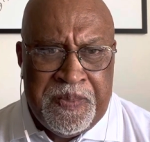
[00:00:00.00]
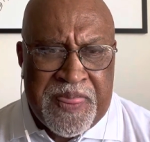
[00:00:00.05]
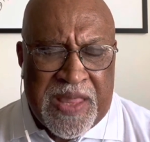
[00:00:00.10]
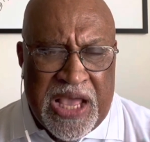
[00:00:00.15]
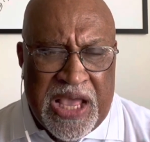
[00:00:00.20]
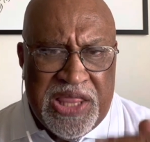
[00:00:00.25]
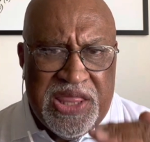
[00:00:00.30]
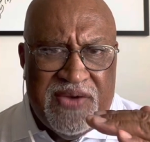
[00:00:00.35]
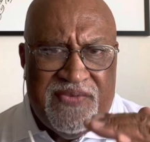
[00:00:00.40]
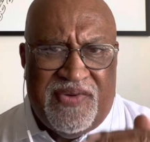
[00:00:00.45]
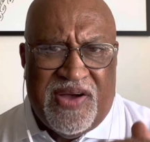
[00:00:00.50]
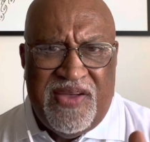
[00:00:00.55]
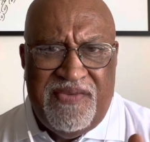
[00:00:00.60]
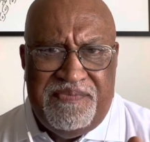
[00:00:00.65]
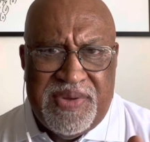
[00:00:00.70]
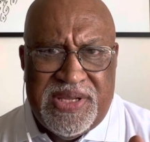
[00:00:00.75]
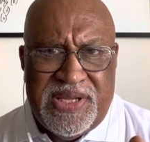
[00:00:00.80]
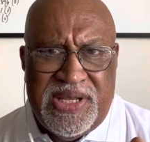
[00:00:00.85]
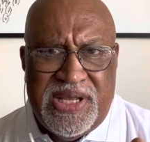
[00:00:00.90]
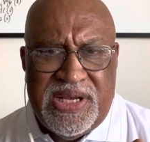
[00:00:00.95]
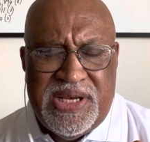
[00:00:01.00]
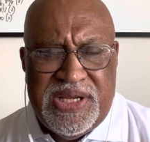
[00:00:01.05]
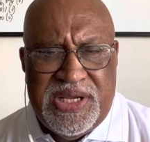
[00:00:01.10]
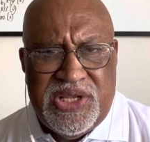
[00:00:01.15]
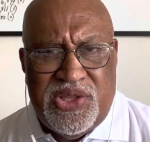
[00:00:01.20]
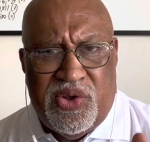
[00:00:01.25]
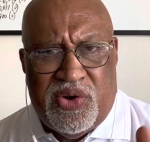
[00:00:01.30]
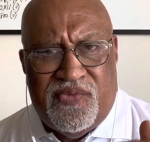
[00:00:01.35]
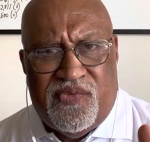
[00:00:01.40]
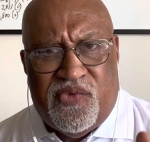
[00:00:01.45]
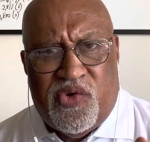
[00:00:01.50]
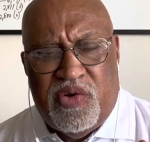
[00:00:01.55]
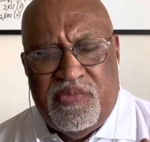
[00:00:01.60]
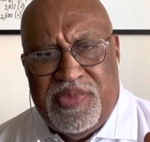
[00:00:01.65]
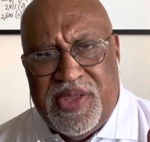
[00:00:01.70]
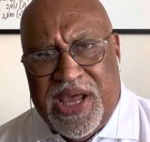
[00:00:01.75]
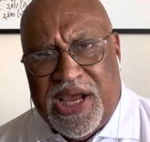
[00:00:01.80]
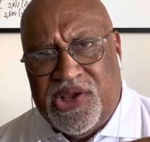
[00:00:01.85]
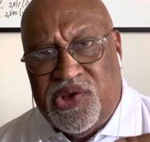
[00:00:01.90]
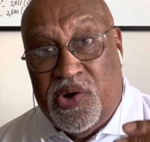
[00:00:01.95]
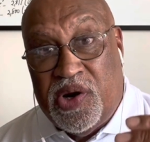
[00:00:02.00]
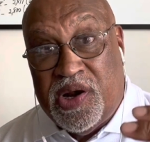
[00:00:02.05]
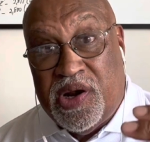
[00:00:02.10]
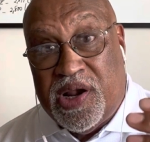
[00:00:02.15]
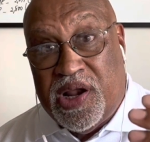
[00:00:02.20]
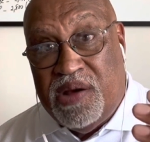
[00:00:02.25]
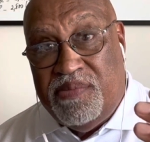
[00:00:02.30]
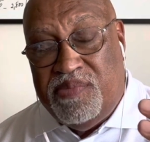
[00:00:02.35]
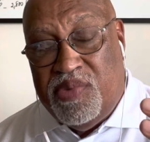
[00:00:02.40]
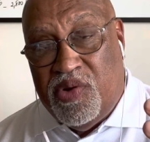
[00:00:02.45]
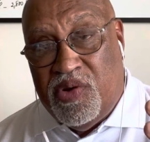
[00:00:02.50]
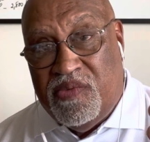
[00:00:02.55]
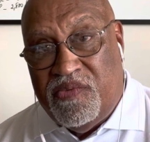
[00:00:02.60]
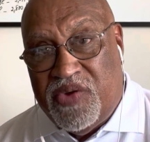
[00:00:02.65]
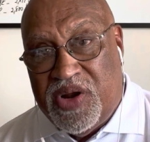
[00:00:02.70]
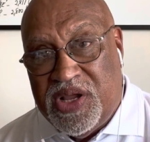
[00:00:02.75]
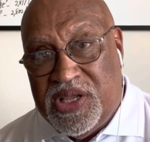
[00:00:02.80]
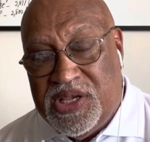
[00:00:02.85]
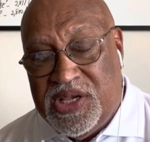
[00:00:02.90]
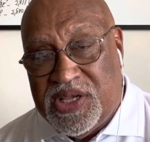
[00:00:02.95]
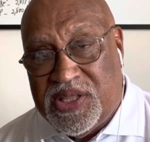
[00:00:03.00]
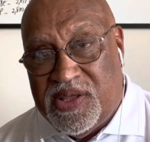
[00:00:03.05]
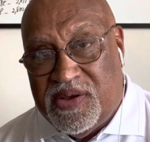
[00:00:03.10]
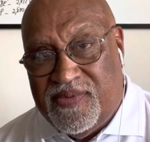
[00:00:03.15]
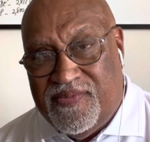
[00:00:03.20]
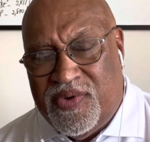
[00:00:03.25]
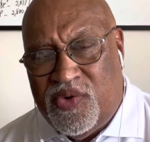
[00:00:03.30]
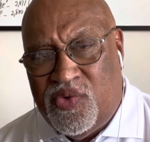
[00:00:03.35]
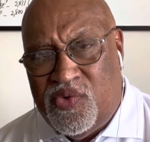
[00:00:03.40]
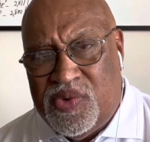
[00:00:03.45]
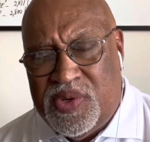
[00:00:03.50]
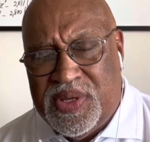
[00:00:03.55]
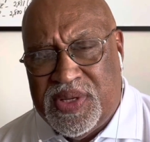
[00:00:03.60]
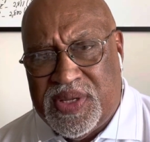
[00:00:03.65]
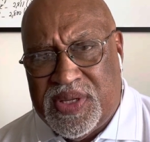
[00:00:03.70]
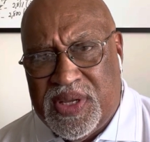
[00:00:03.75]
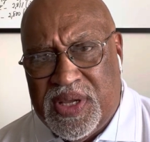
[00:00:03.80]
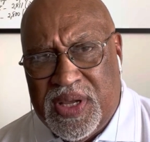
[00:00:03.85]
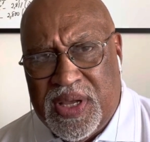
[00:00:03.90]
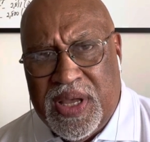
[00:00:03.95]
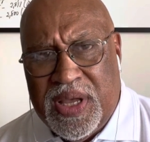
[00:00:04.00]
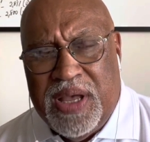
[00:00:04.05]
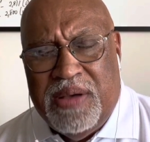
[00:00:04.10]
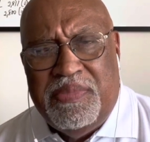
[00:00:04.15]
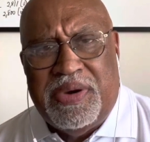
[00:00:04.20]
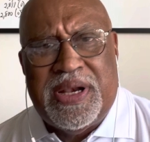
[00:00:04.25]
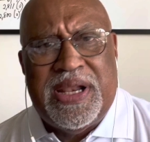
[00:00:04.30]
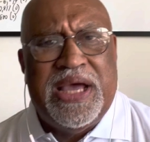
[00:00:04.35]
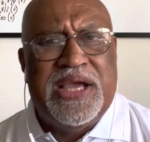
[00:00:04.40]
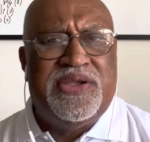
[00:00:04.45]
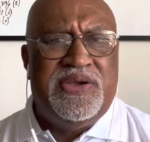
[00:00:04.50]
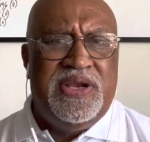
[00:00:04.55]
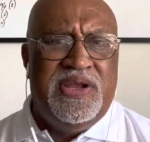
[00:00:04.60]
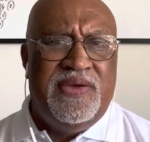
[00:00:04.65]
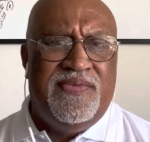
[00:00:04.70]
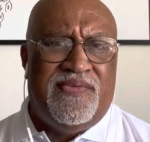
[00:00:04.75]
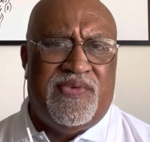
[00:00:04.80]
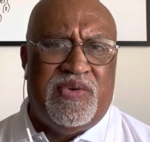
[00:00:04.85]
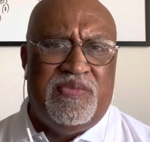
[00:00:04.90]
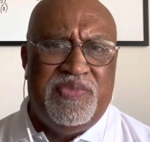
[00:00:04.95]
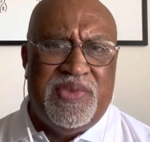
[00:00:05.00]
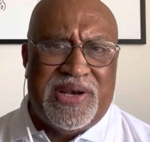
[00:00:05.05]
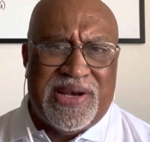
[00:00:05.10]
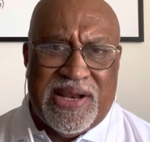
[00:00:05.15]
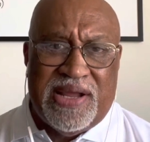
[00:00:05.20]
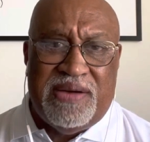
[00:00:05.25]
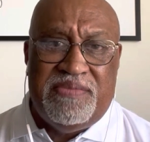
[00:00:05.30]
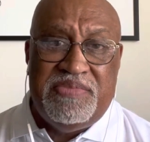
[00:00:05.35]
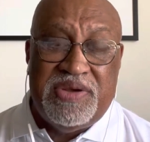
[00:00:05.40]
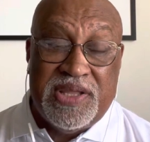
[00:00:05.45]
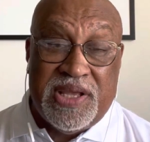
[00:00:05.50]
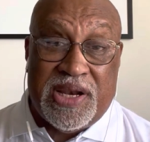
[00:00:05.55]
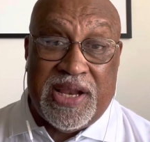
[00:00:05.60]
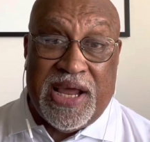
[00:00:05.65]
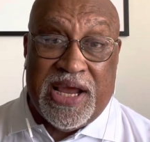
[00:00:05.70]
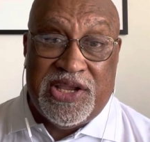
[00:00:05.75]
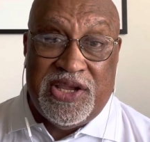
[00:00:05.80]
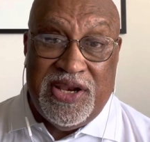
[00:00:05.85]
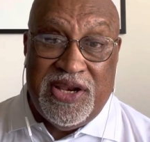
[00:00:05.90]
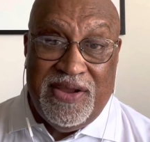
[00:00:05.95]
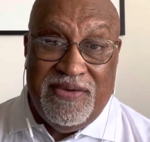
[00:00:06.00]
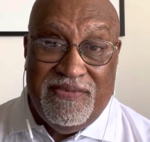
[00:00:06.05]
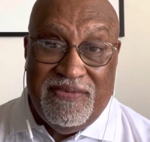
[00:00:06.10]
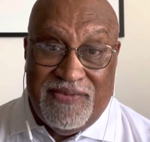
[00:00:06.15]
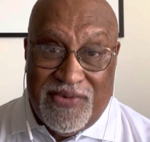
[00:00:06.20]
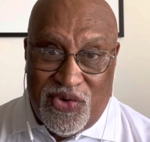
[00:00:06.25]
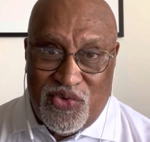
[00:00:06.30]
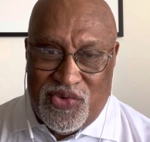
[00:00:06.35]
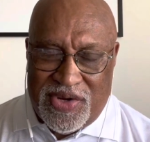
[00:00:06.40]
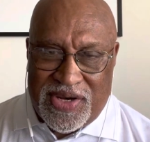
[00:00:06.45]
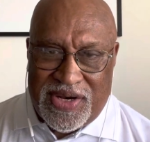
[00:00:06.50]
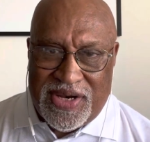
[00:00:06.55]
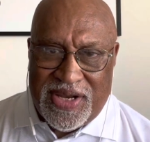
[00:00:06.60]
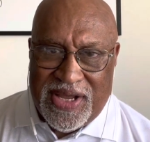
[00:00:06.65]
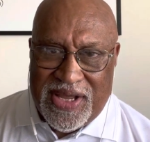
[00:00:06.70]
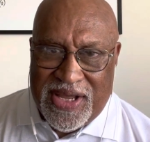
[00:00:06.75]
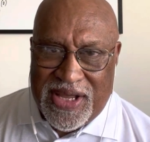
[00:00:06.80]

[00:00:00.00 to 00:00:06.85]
And the 5% is not from the actual number of registered voters, but actually from the number that actually voted.